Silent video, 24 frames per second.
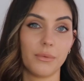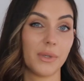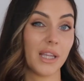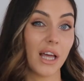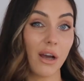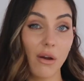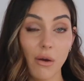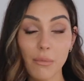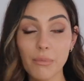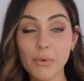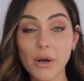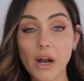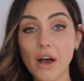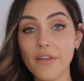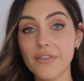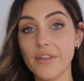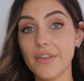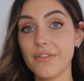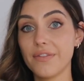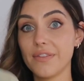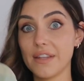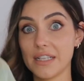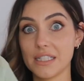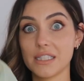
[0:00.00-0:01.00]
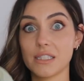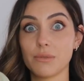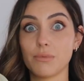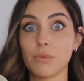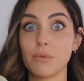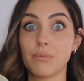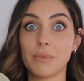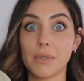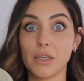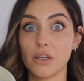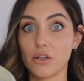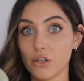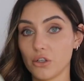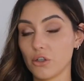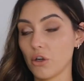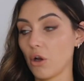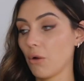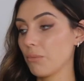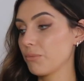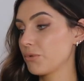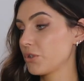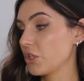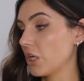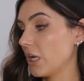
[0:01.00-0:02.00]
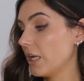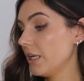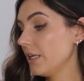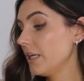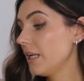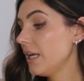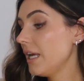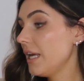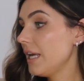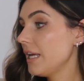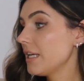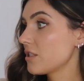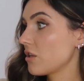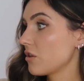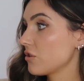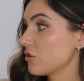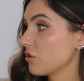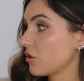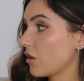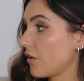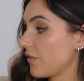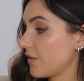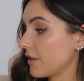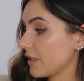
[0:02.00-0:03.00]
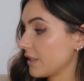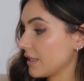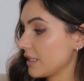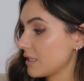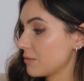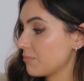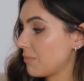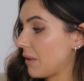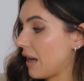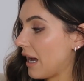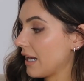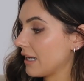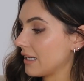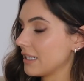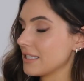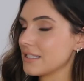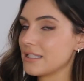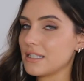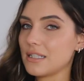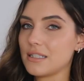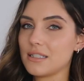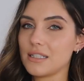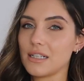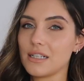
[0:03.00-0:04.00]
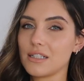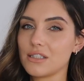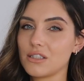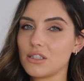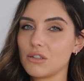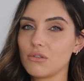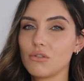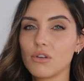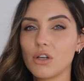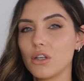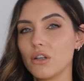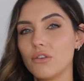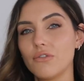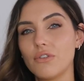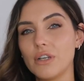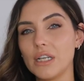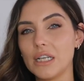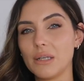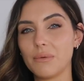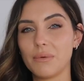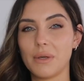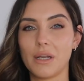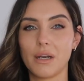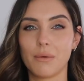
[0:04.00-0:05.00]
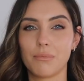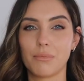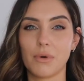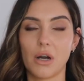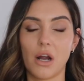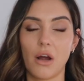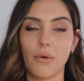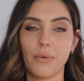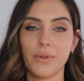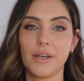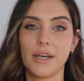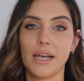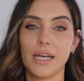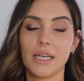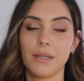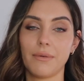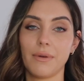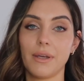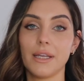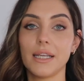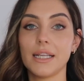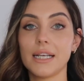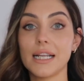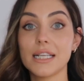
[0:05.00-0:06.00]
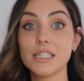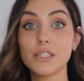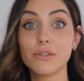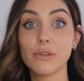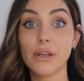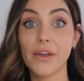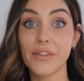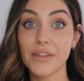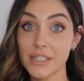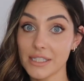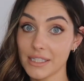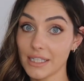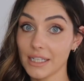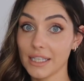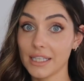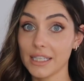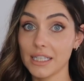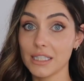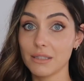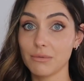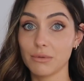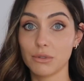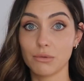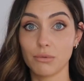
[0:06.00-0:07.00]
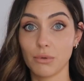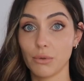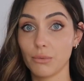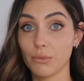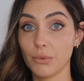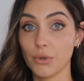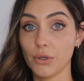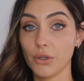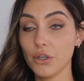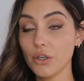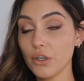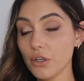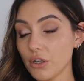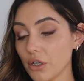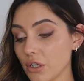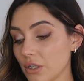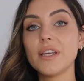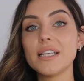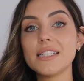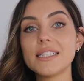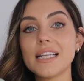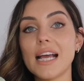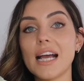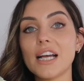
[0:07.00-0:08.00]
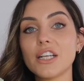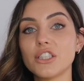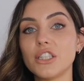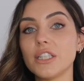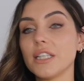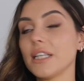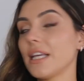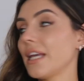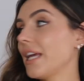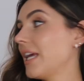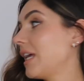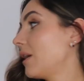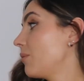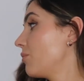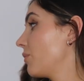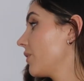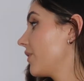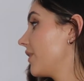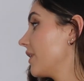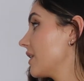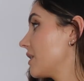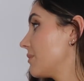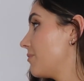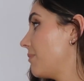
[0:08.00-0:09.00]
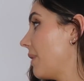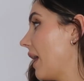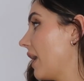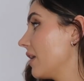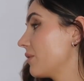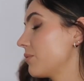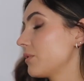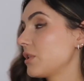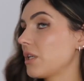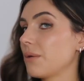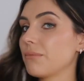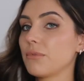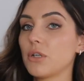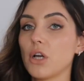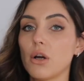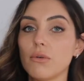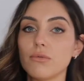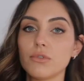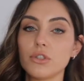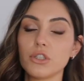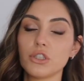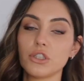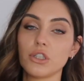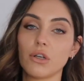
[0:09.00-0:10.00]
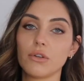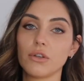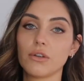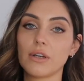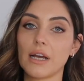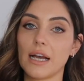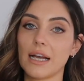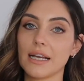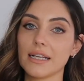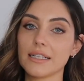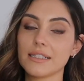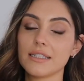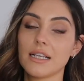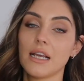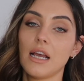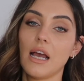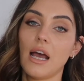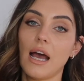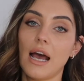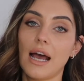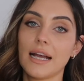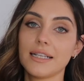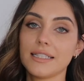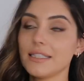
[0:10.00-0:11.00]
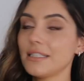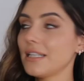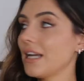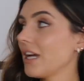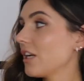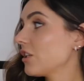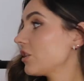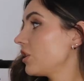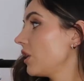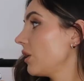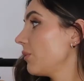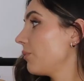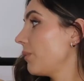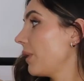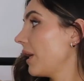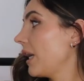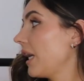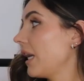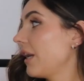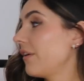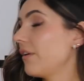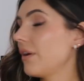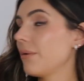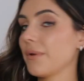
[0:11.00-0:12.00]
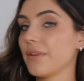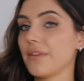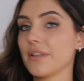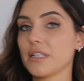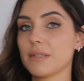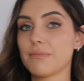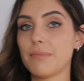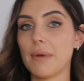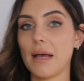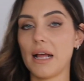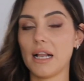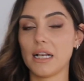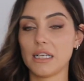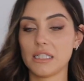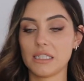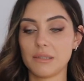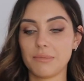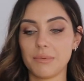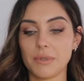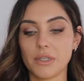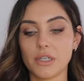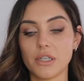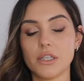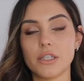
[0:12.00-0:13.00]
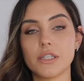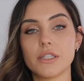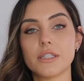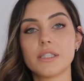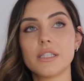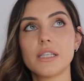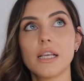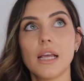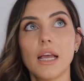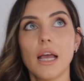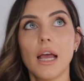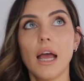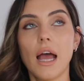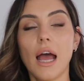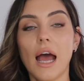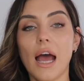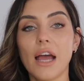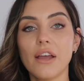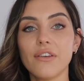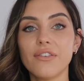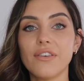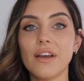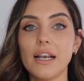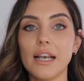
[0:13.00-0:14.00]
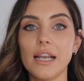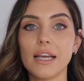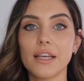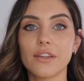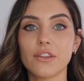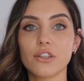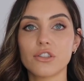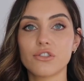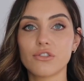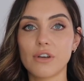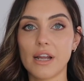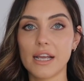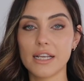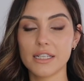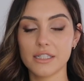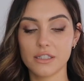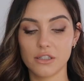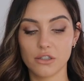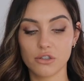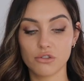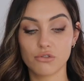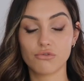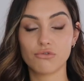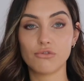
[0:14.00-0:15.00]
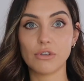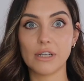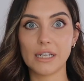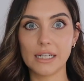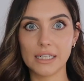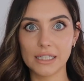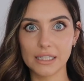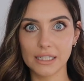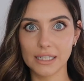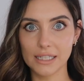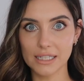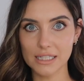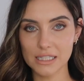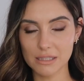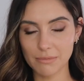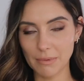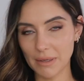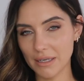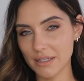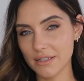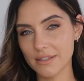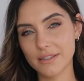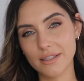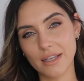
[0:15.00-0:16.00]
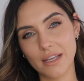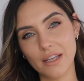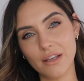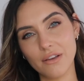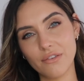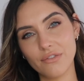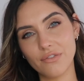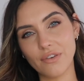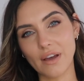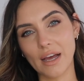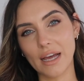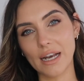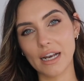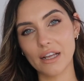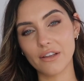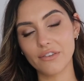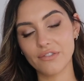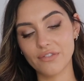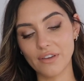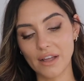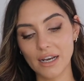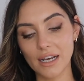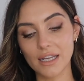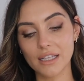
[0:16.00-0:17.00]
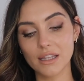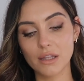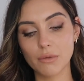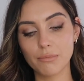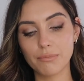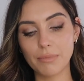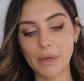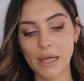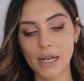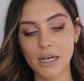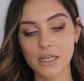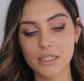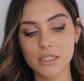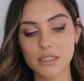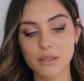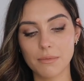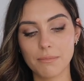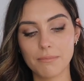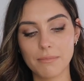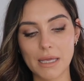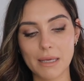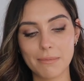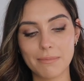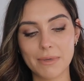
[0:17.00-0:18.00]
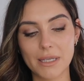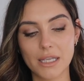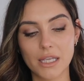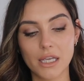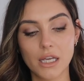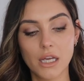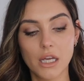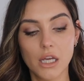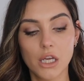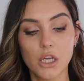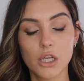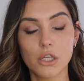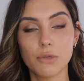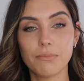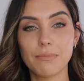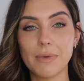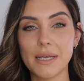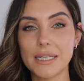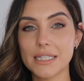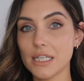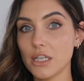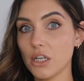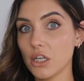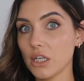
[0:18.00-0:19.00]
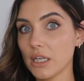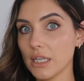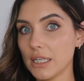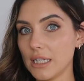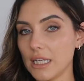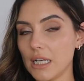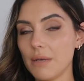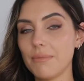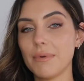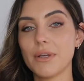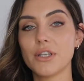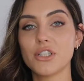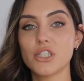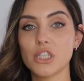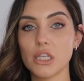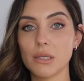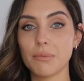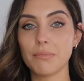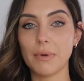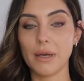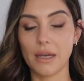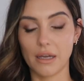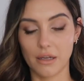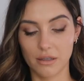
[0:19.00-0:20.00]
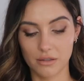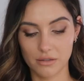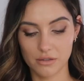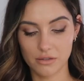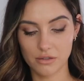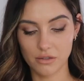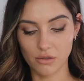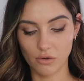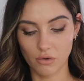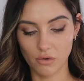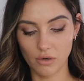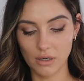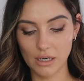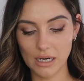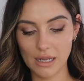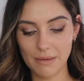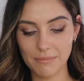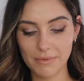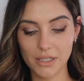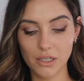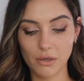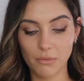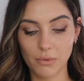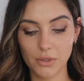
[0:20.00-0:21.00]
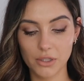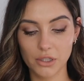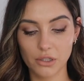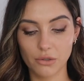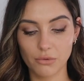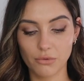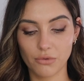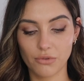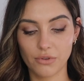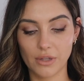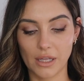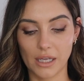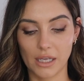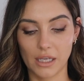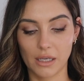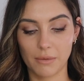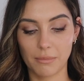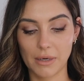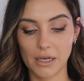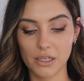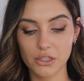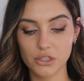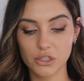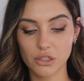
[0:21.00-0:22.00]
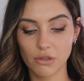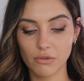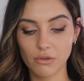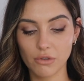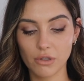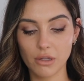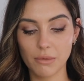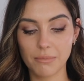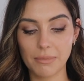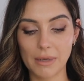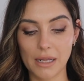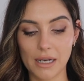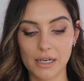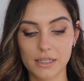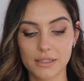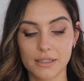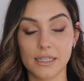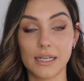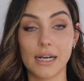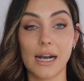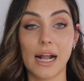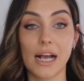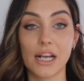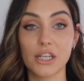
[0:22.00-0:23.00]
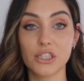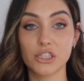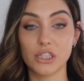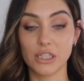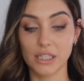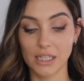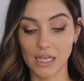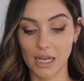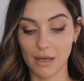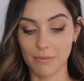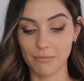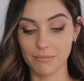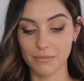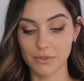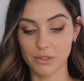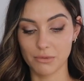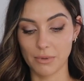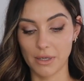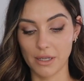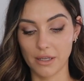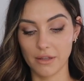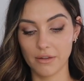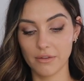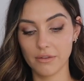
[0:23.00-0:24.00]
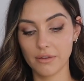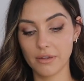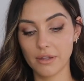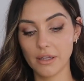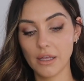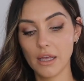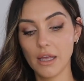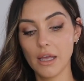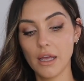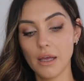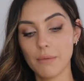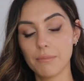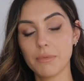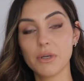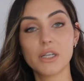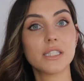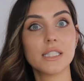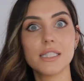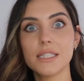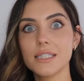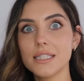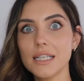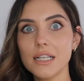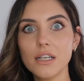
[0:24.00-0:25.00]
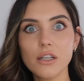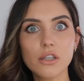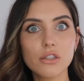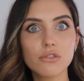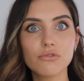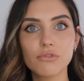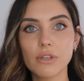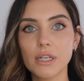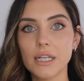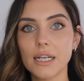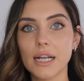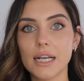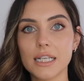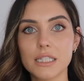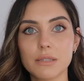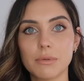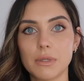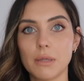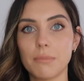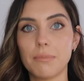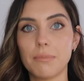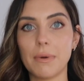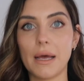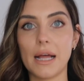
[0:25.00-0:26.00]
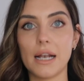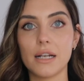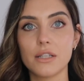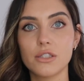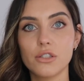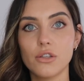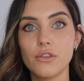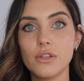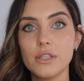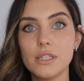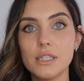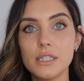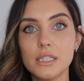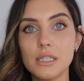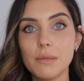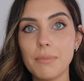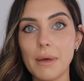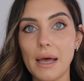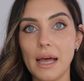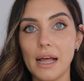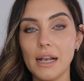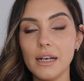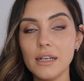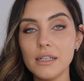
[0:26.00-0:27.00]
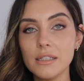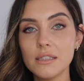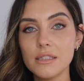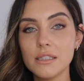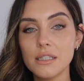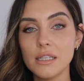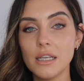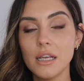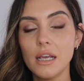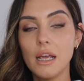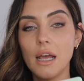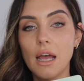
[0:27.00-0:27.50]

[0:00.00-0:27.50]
without a bra, then this would be a good option. It's also got like this backless detail, so you couldn't really wear a bra with it anyway, unless you get the stickies, which would work. This actually came with this belt, which I'm going to show you guys. I didn't actually wear it with this belt because I felt like the dress looks really expensive, and I felt like the belt maybe made it look a little bit cheaper. So let me know what you think, but I'll show you the belt that it actually comes with, because it still looks really nice with the belt. So this is the belt.